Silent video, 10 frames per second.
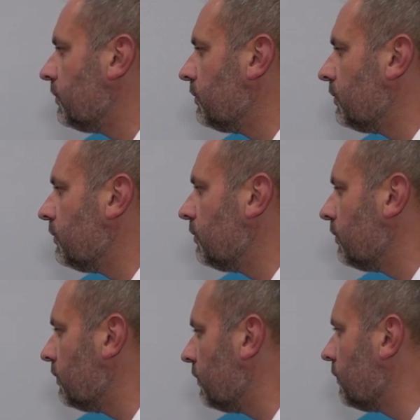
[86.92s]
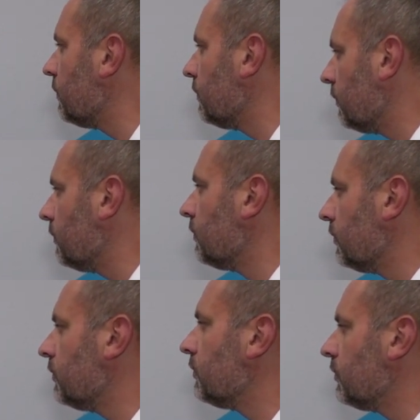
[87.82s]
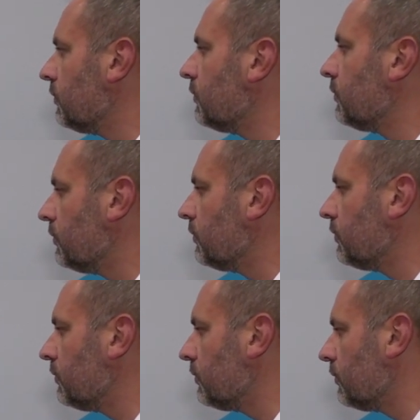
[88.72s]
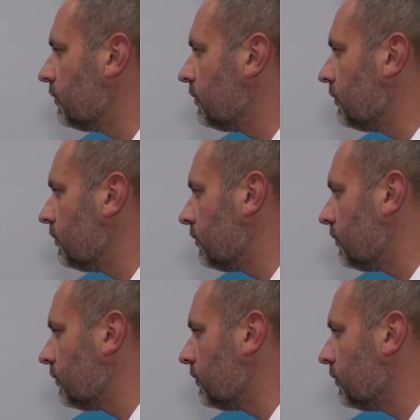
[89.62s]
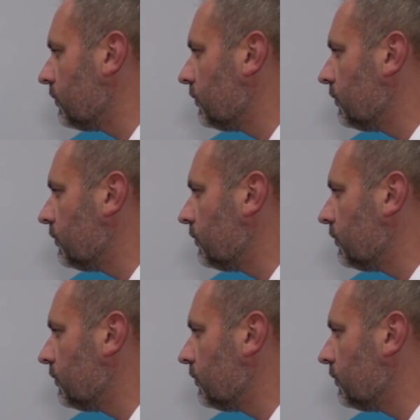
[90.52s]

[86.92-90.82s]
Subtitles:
(not speaking)